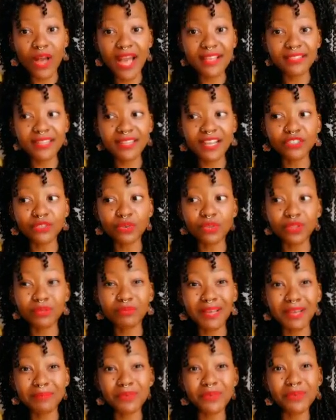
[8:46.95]
and then I told them,
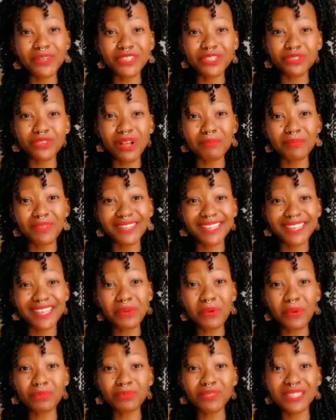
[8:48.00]
I'm not really sure I'm gonna get
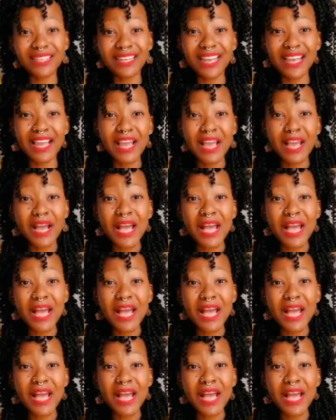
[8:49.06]
home today,